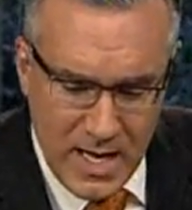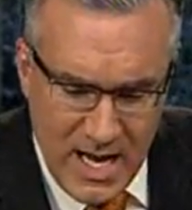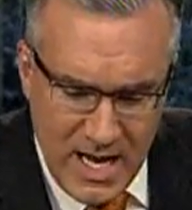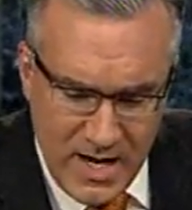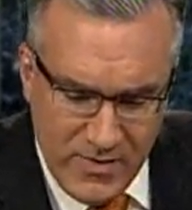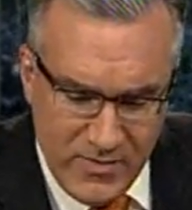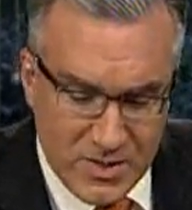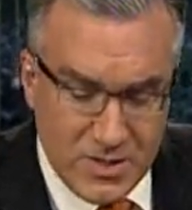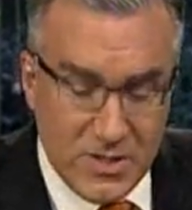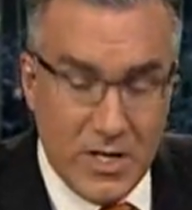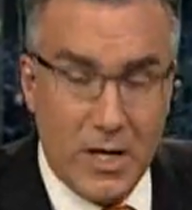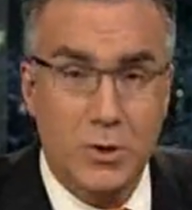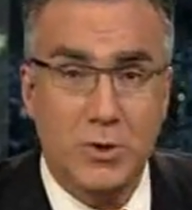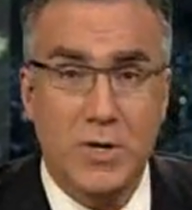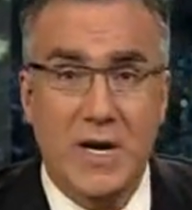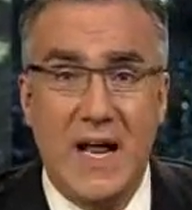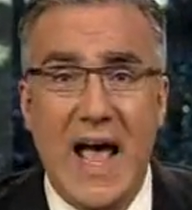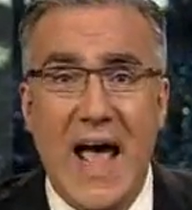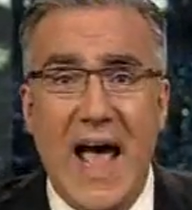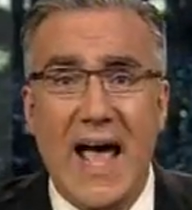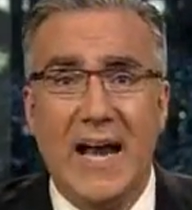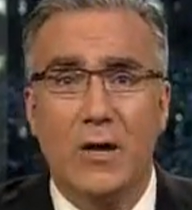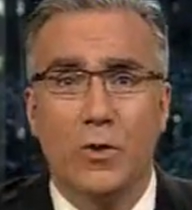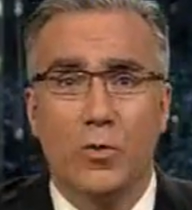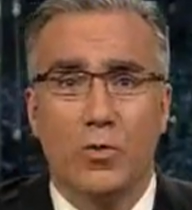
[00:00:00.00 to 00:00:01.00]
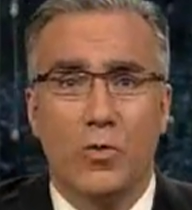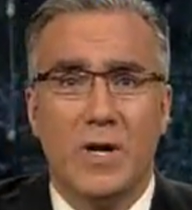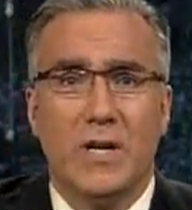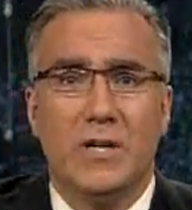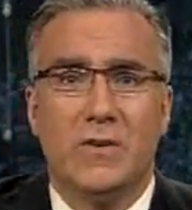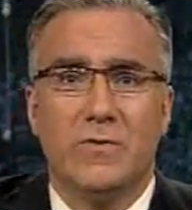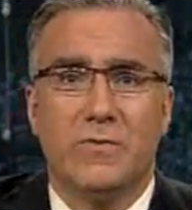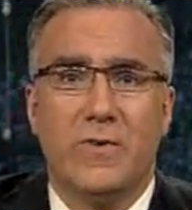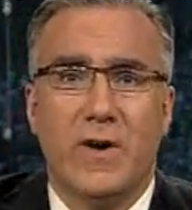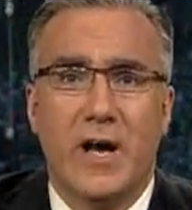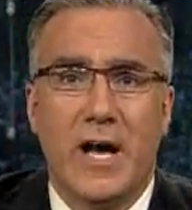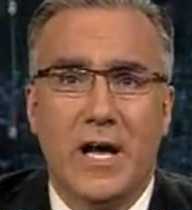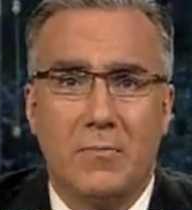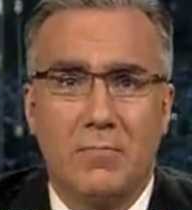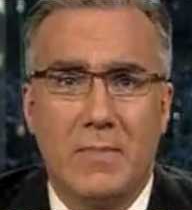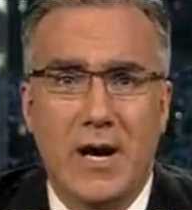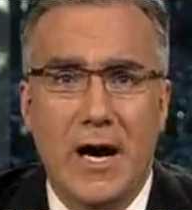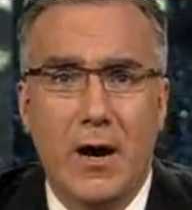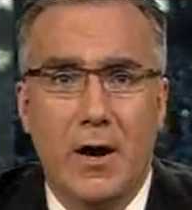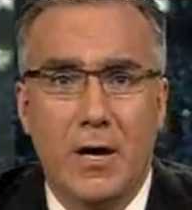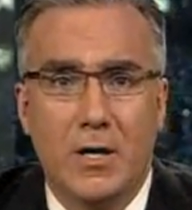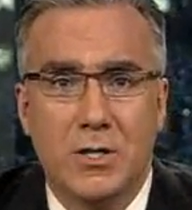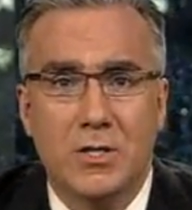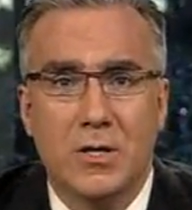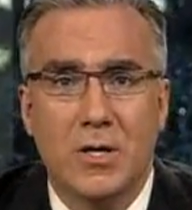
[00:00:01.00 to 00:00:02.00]
If this country hadn't redefined
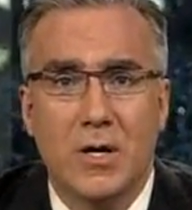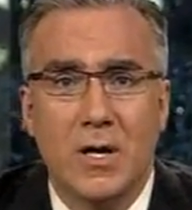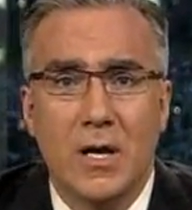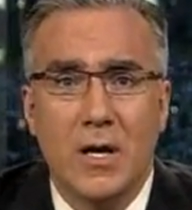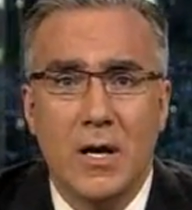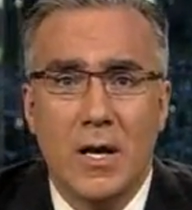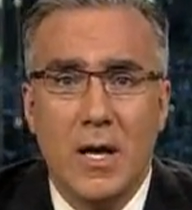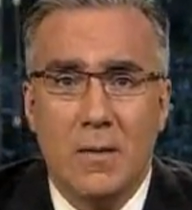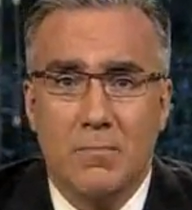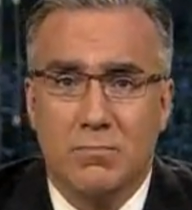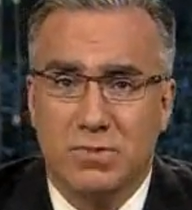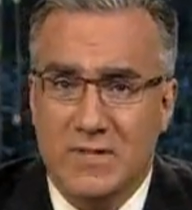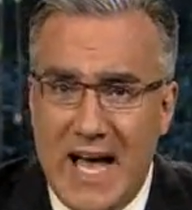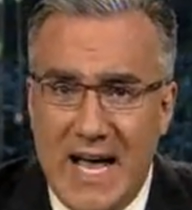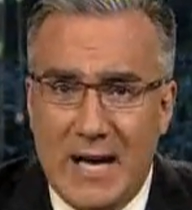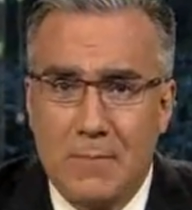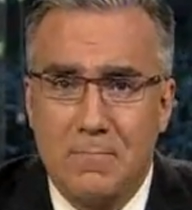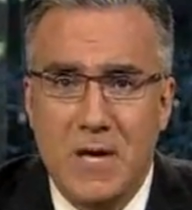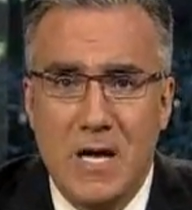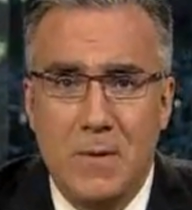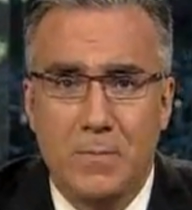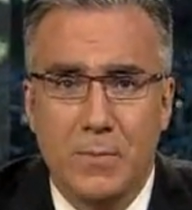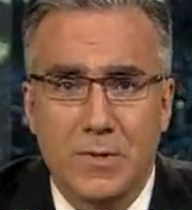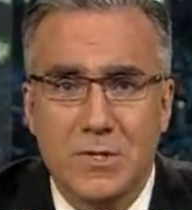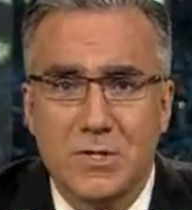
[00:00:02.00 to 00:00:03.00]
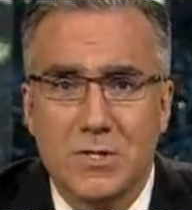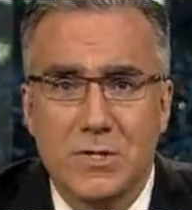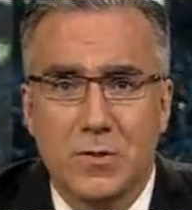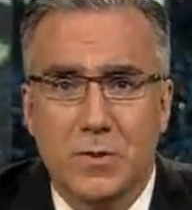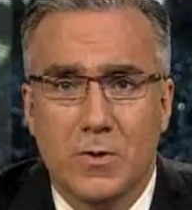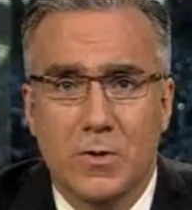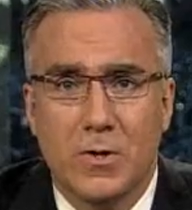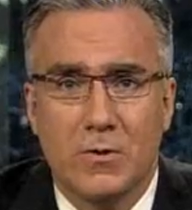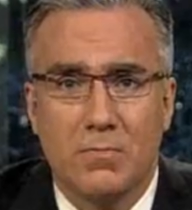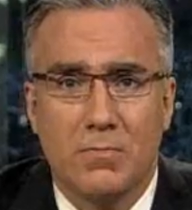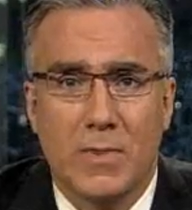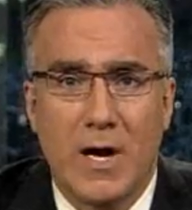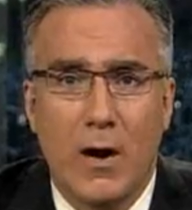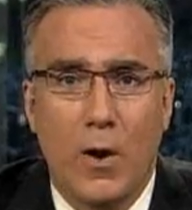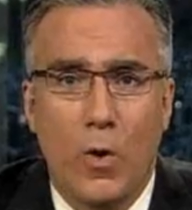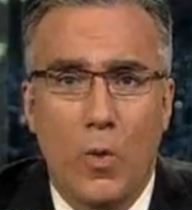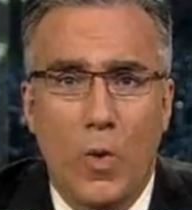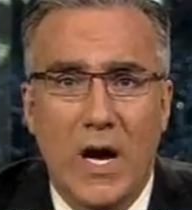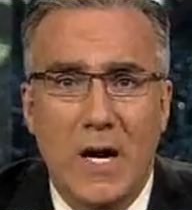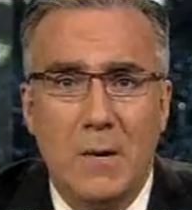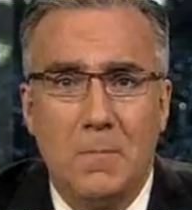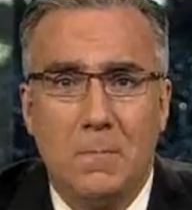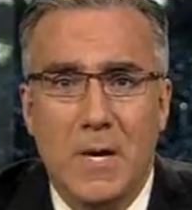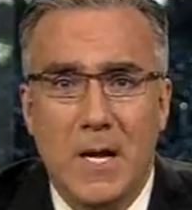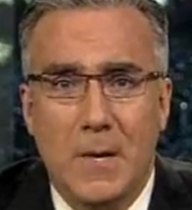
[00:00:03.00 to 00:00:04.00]
marriage, black people still couldn't marry
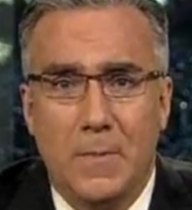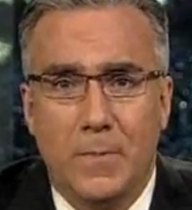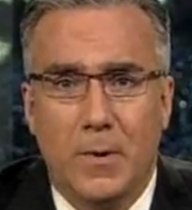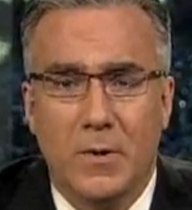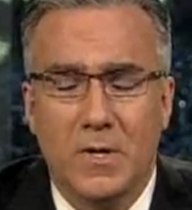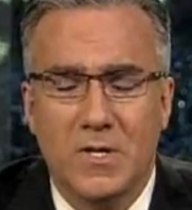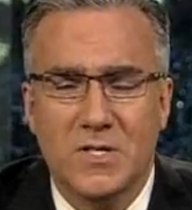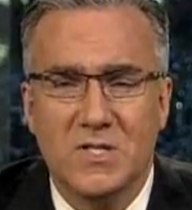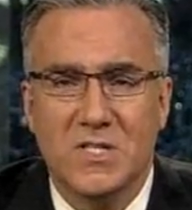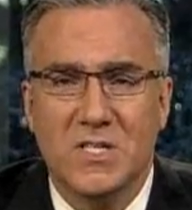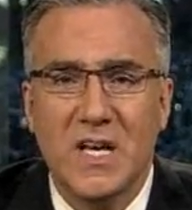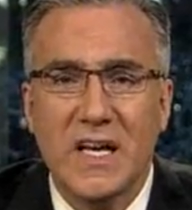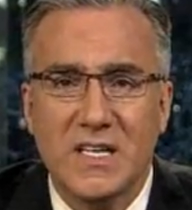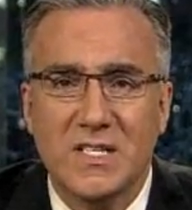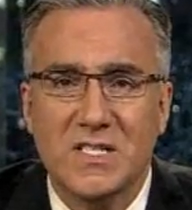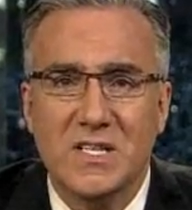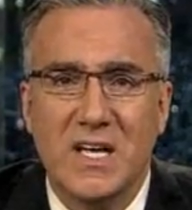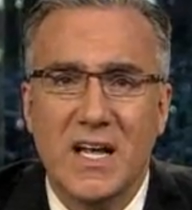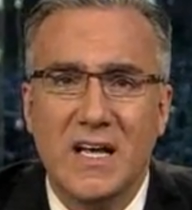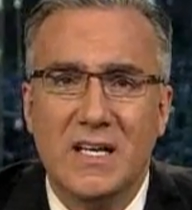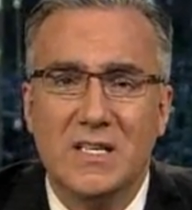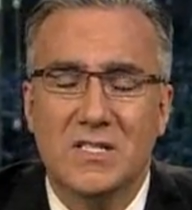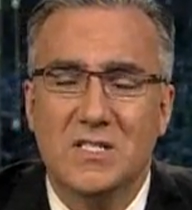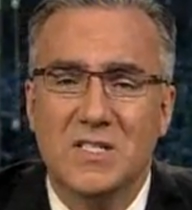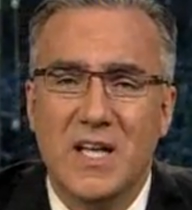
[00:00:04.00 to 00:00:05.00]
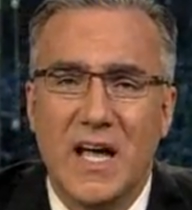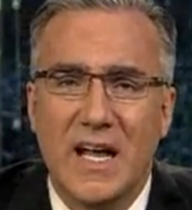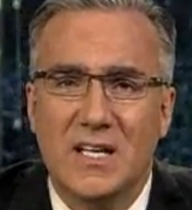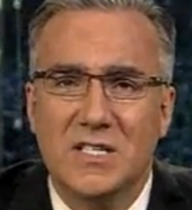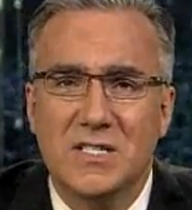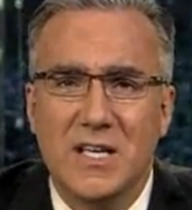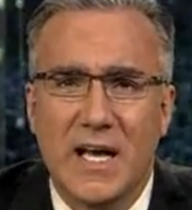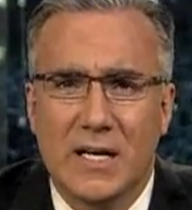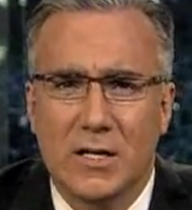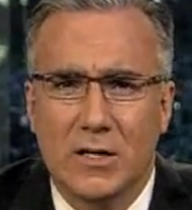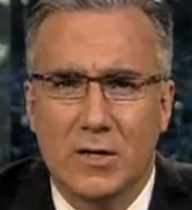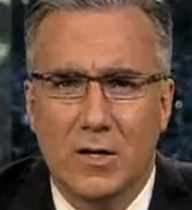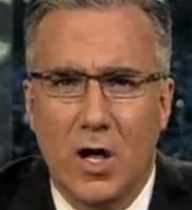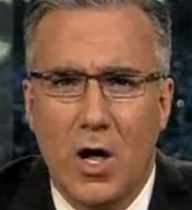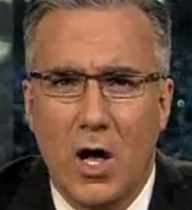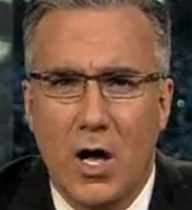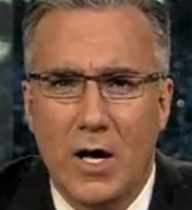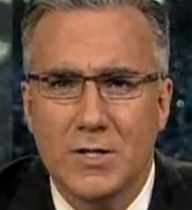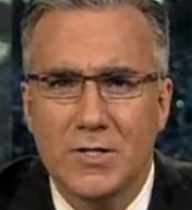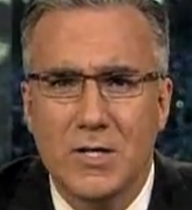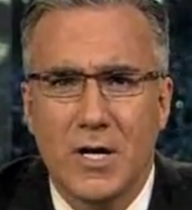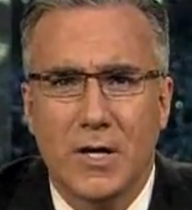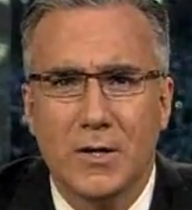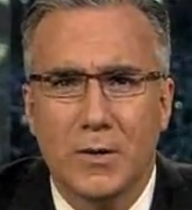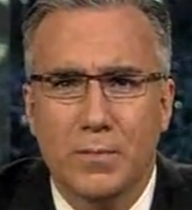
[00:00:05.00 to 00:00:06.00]
white people. 16 states had
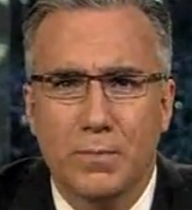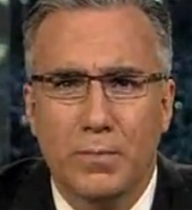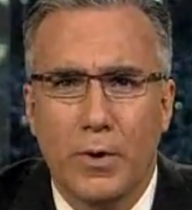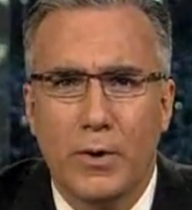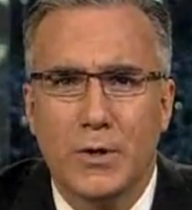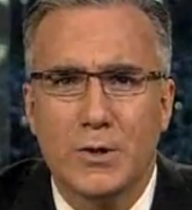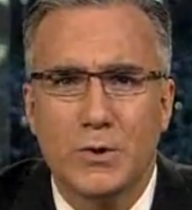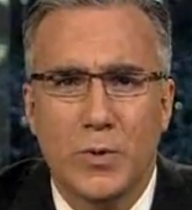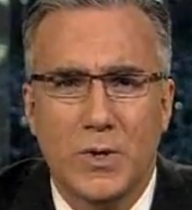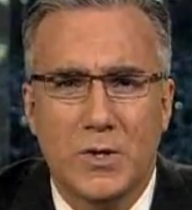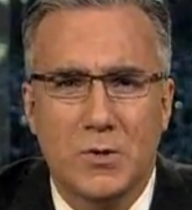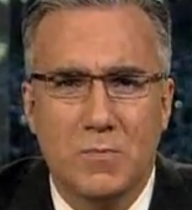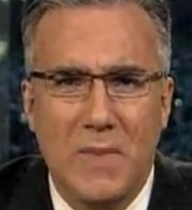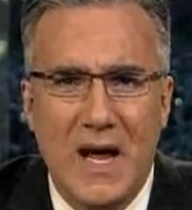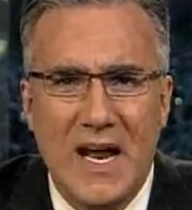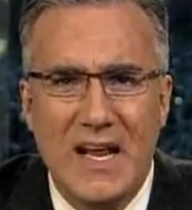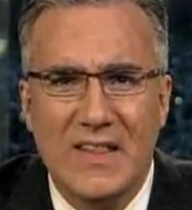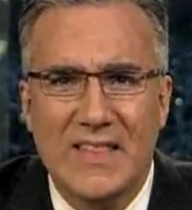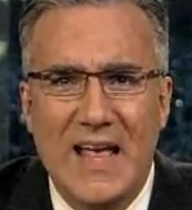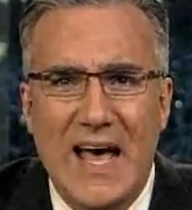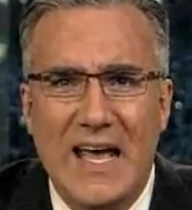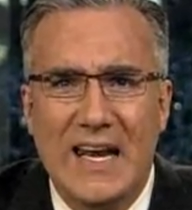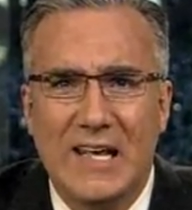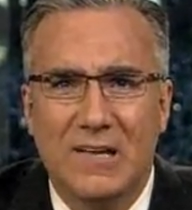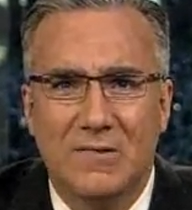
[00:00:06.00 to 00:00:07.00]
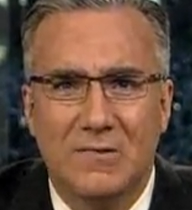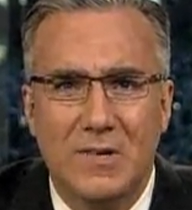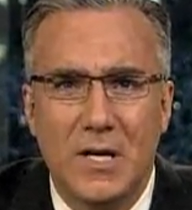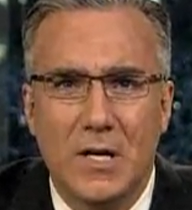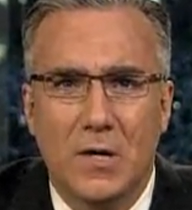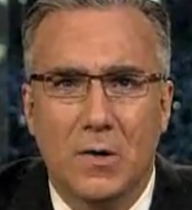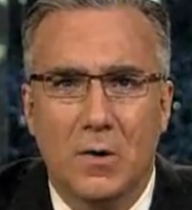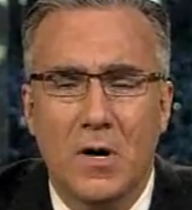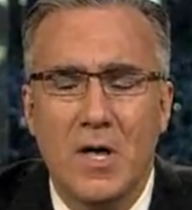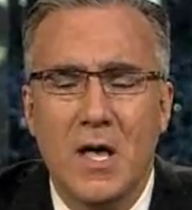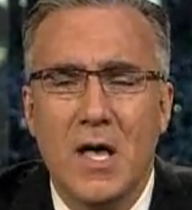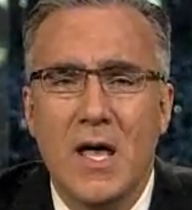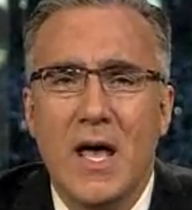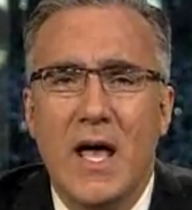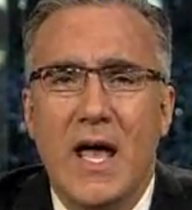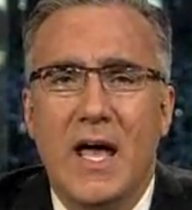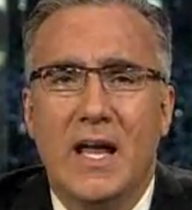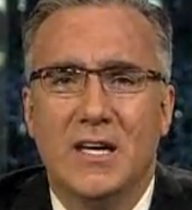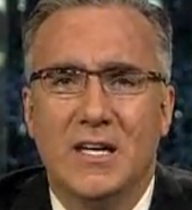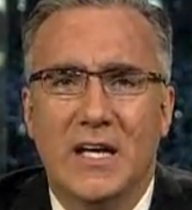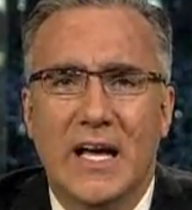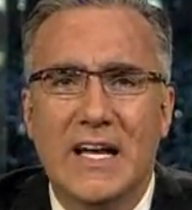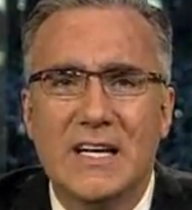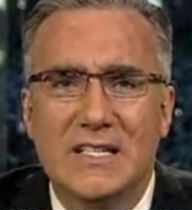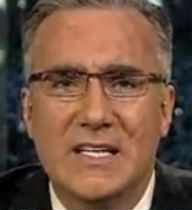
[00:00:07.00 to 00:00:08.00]
laws on the books which made that illegal
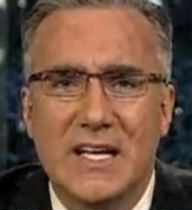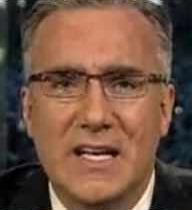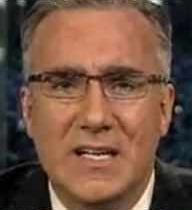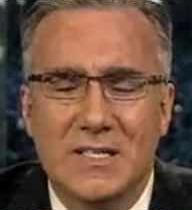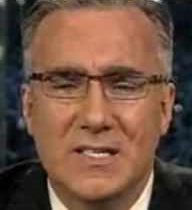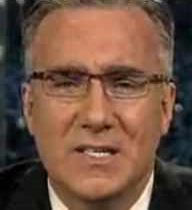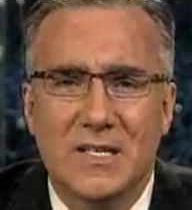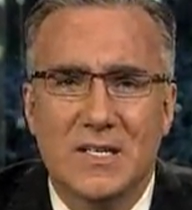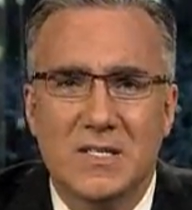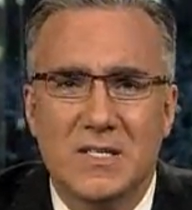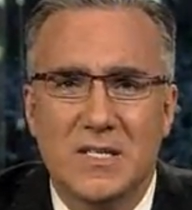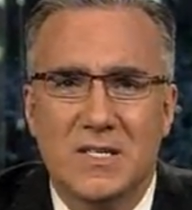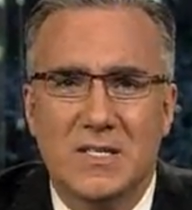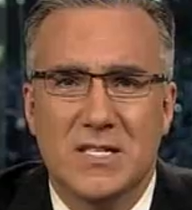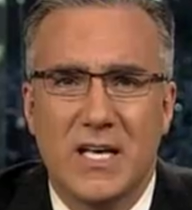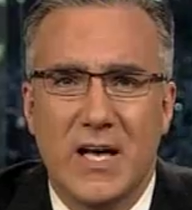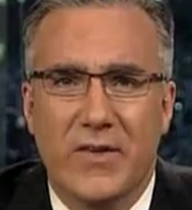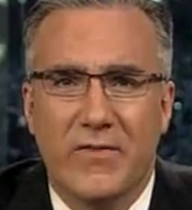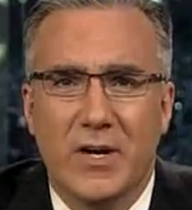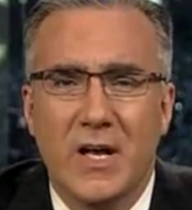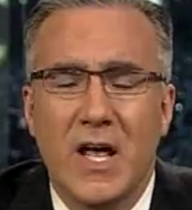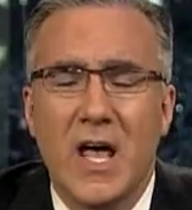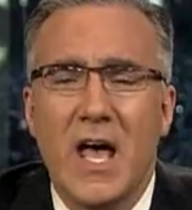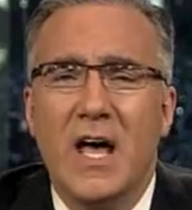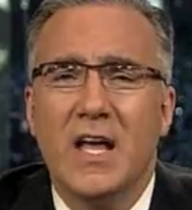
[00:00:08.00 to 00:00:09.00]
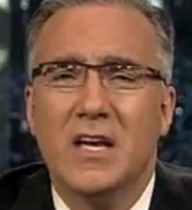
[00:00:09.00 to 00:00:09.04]
in 1967.